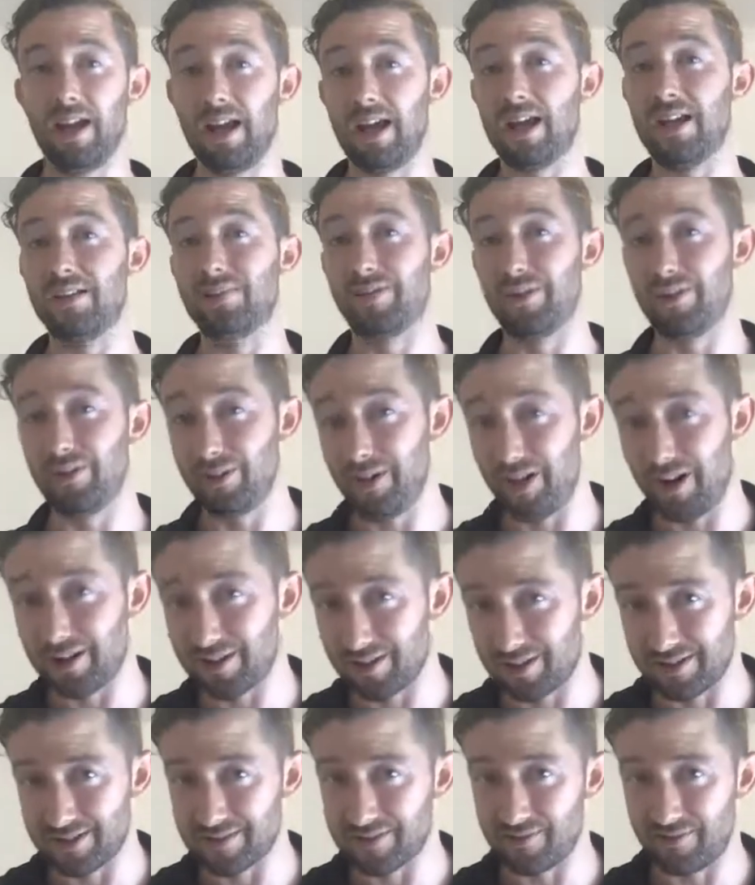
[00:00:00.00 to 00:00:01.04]
And if you're not
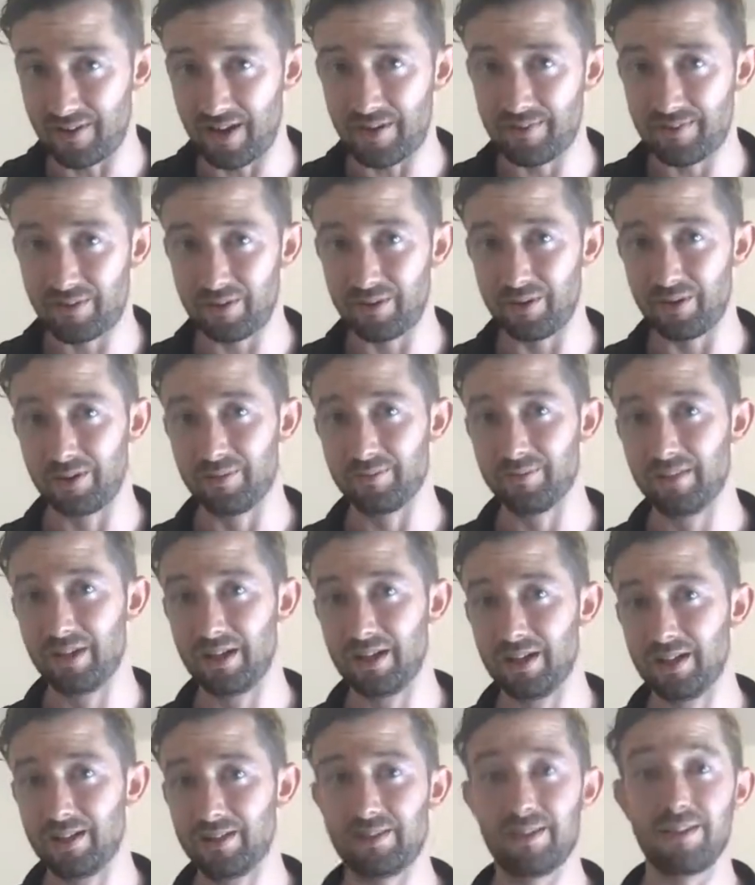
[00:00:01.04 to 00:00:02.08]
going to survive through it,
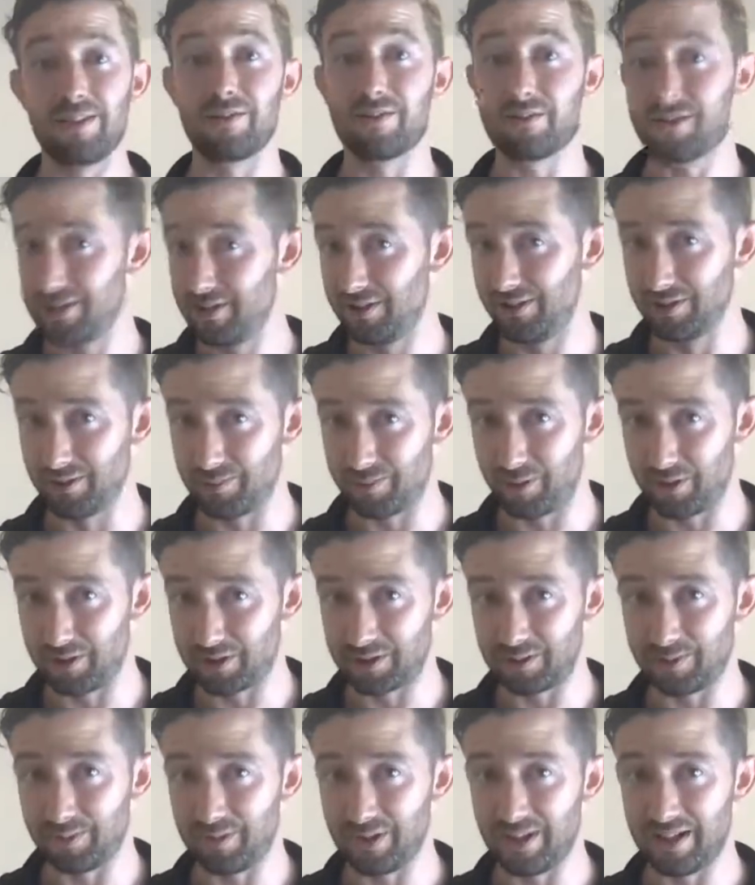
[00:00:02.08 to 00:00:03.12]
then there's still no point in
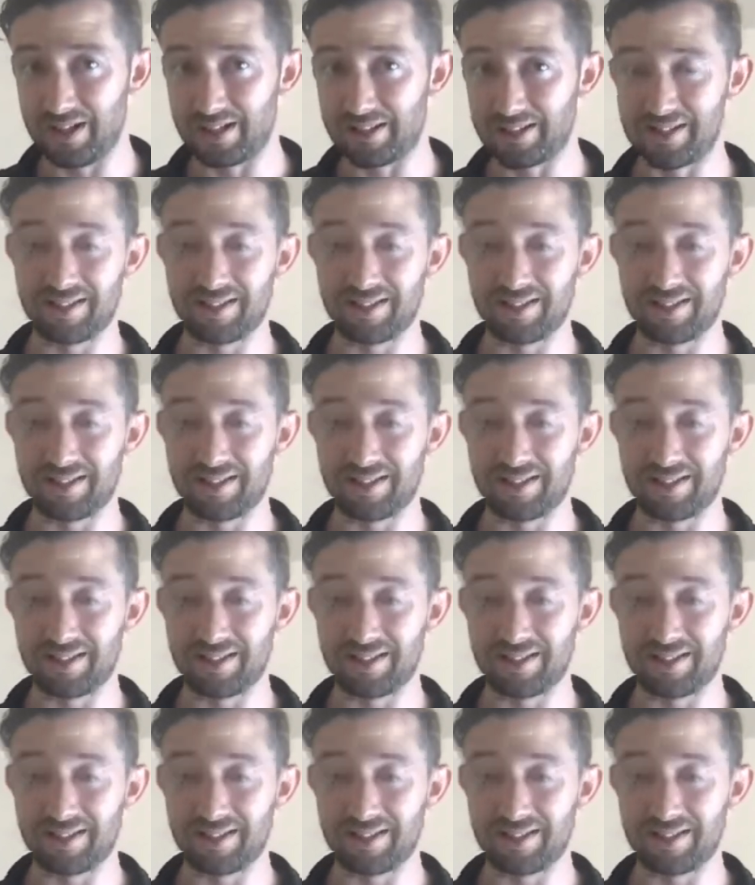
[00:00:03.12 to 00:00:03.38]
complaining,